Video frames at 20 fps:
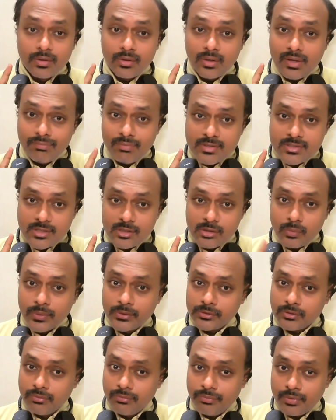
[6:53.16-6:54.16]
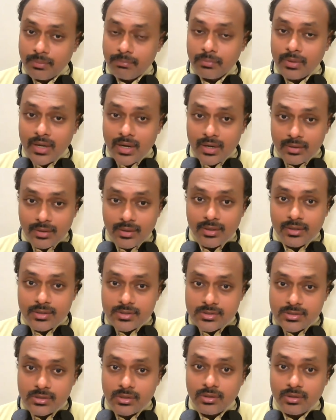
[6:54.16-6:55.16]
They have tested question from current
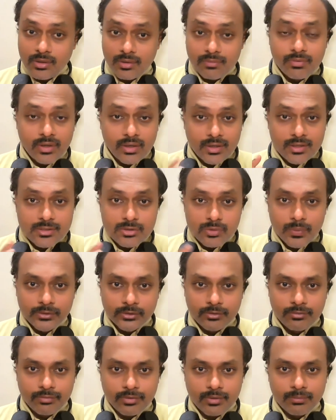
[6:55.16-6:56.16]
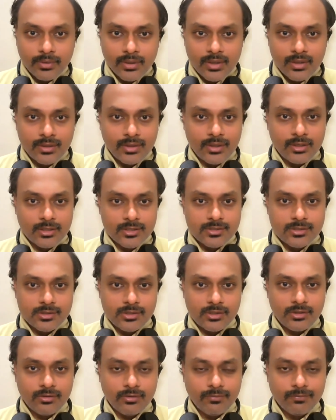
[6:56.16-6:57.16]
electricity, a very nice question from current
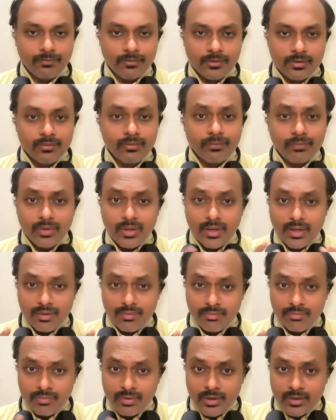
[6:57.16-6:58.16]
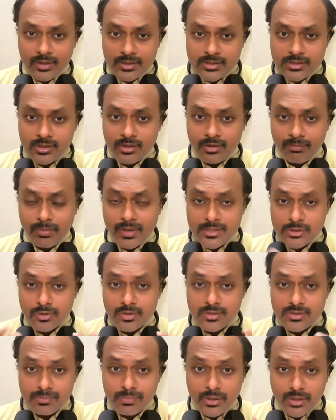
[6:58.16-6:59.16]
electricity. They have tested based
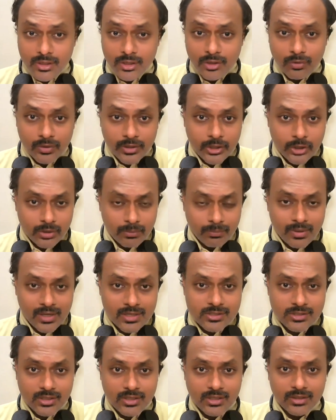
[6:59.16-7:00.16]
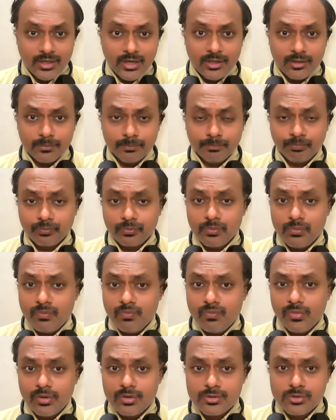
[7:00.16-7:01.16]
on symmetry, you need to be answering that.
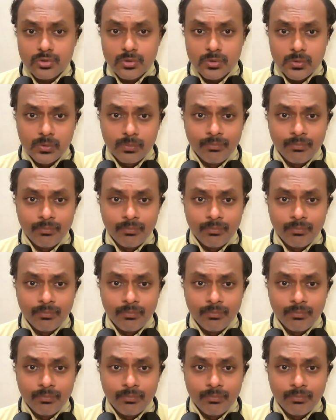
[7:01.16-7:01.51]
So